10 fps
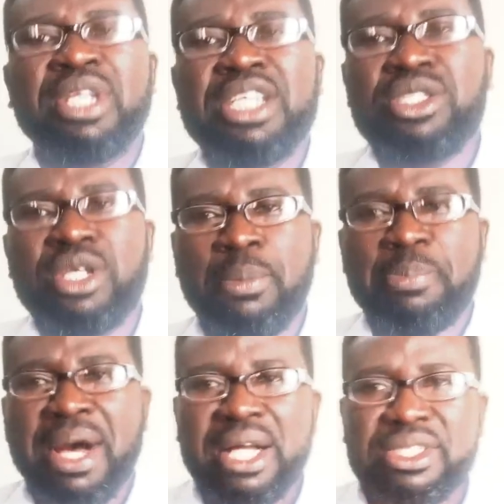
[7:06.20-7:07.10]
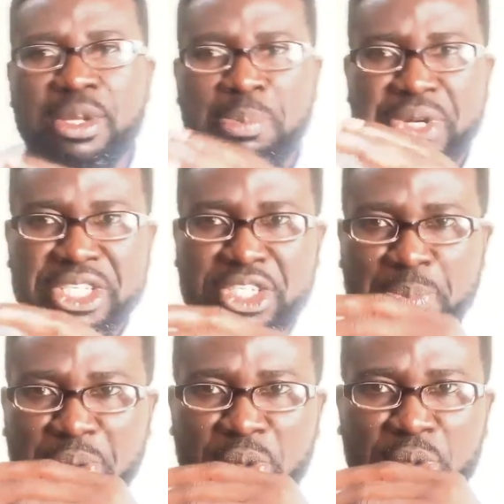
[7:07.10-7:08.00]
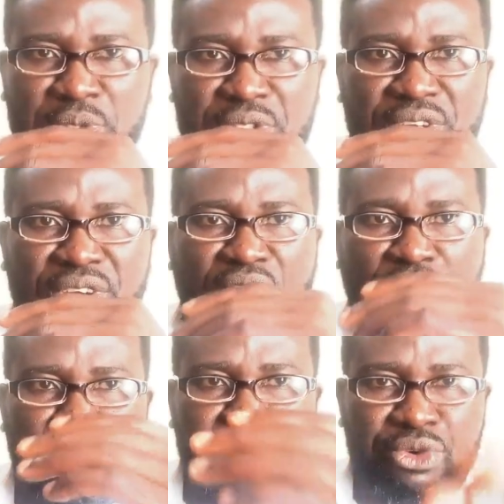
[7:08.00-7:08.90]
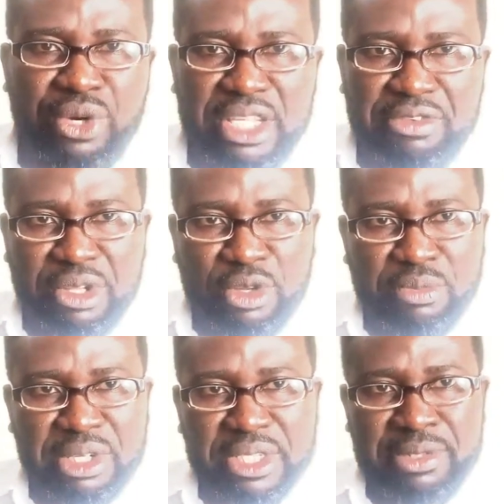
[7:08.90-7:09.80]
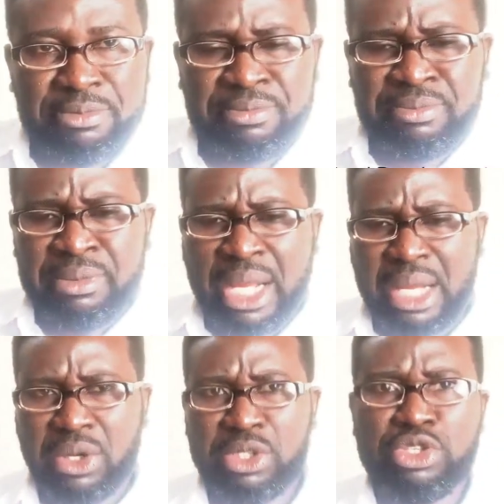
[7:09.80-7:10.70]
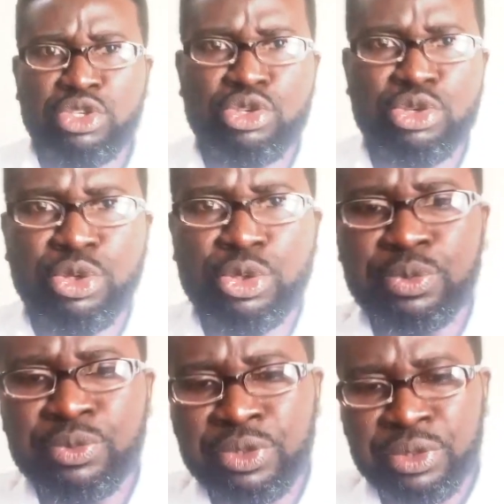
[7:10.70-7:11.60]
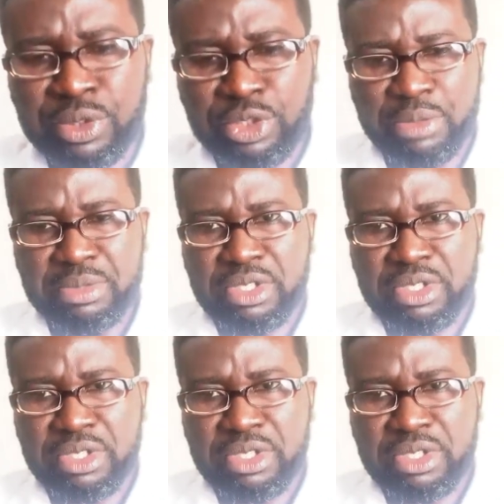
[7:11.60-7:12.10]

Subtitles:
let's talk about the principles of rural development. According to some